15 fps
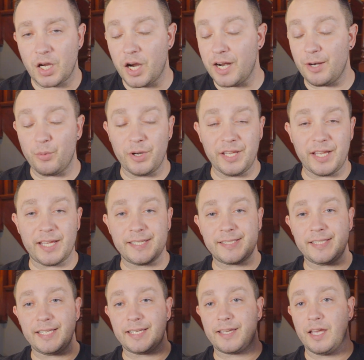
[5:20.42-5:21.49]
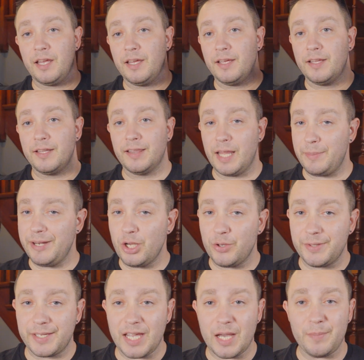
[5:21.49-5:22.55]
All right, what do you guys think? Let me know in
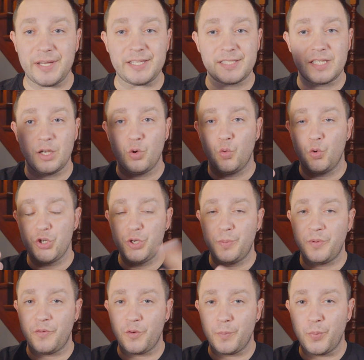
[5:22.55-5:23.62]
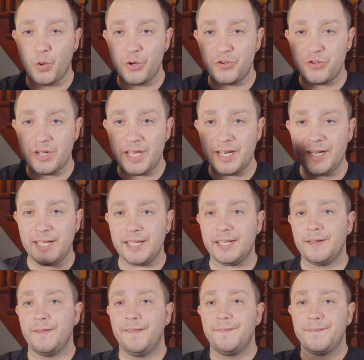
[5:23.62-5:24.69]
the comments. Would you prefer portrait editing
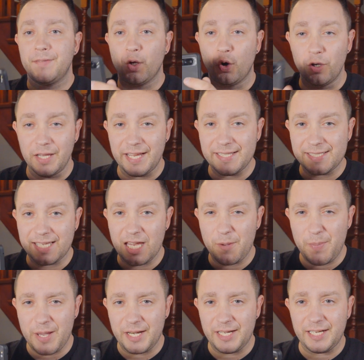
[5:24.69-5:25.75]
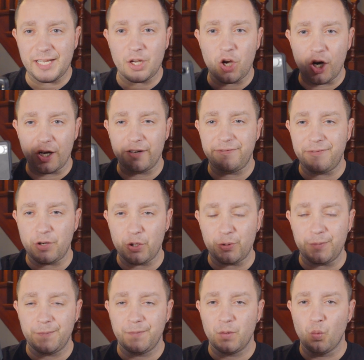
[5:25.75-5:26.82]
or landscape editing on a phone?
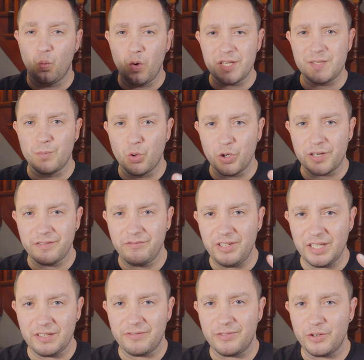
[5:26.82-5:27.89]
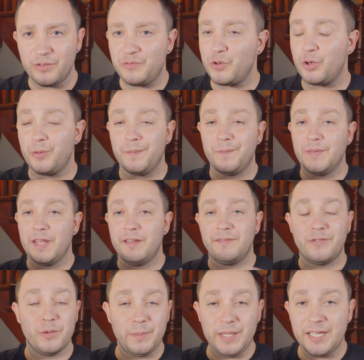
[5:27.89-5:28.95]
What's more convenient for a phone?
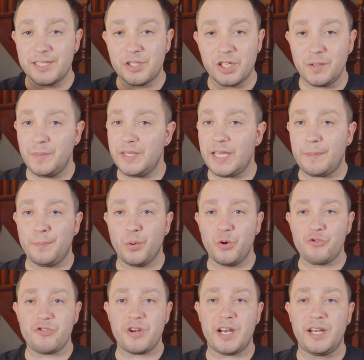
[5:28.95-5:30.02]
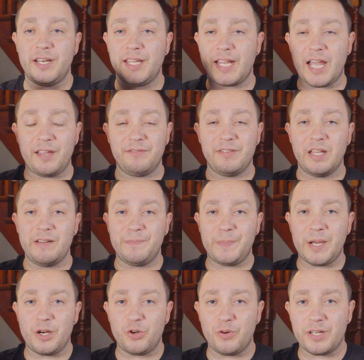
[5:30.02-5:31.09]
For me, it's gonna be that portrait editing. I've loved
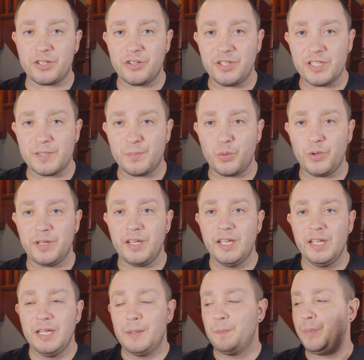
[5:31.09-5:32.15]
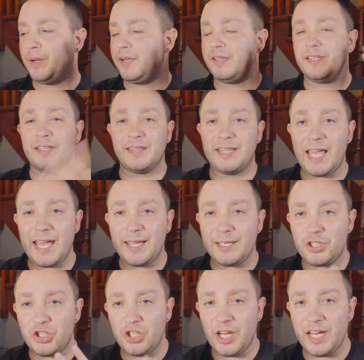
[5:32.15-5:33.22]
Power Director to this point but
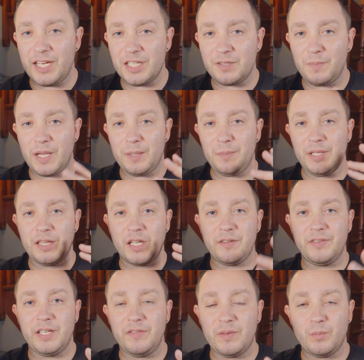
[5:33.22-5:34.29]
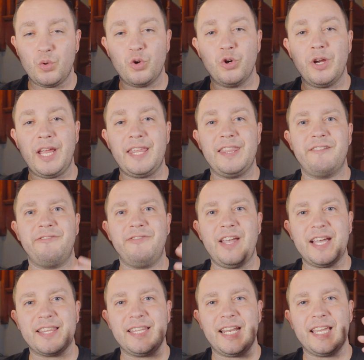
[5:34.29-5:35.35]
that change made me love it even more and the
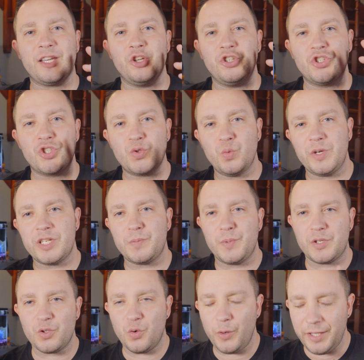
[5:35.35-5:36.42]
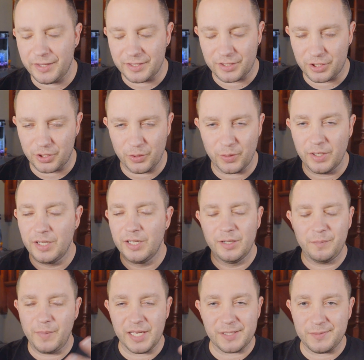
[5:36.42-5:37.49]
fact that i could switch between the two
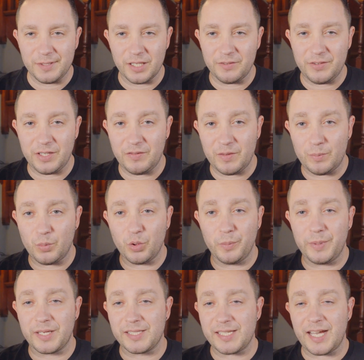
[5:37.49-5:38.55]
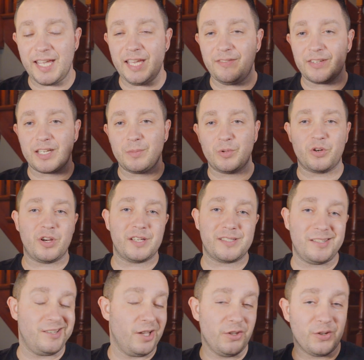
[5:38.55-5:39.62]
makes me love it even more because i haven't come across
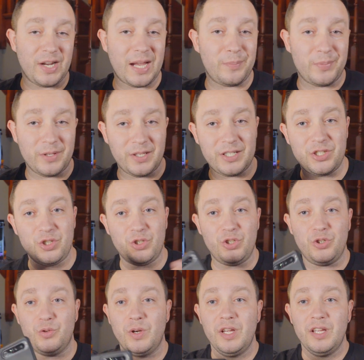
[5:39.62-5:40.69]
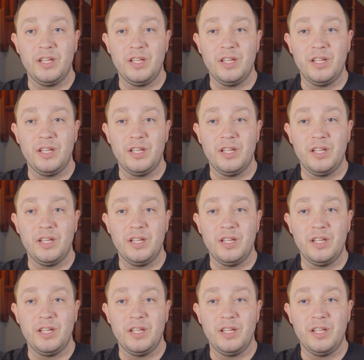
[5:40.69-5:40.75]
another app that lets you do